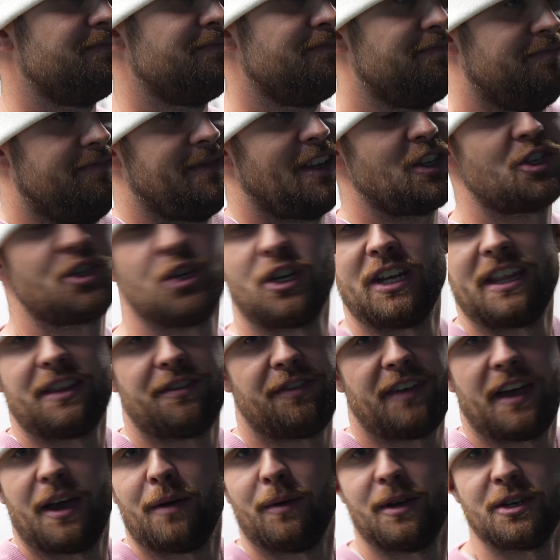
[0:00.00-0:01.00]
I should hit the
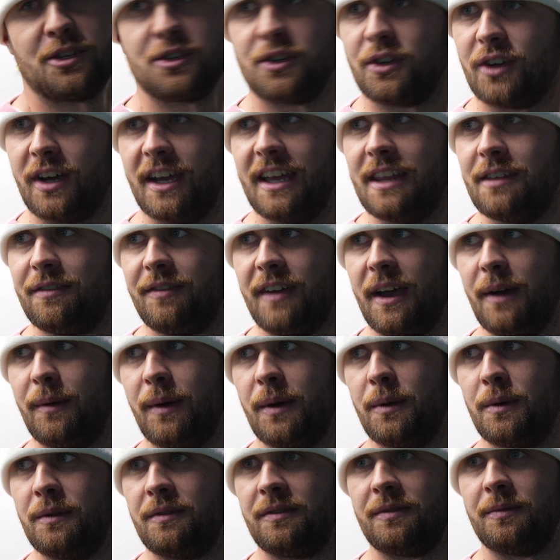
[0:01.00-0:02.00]
fairway, shouldn't I? I hit the fairway
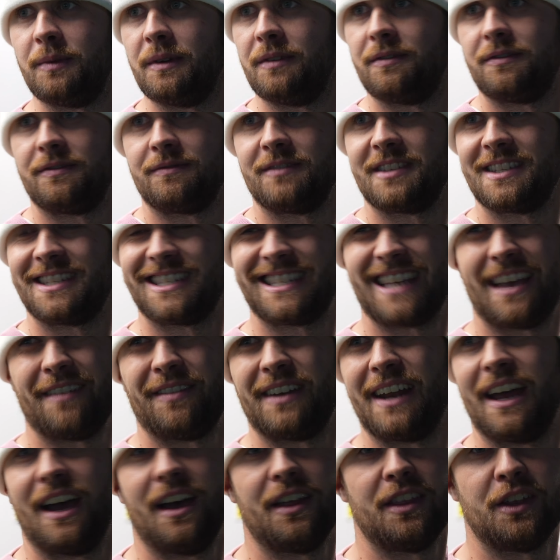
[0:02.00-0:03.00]
with 7
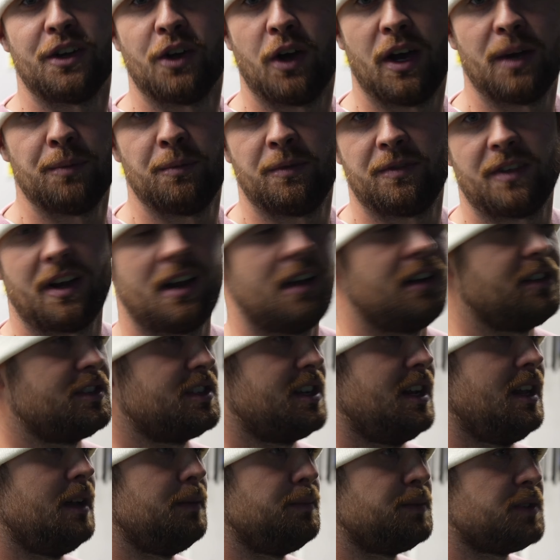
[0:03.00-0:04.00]
out of the 9 with the last club.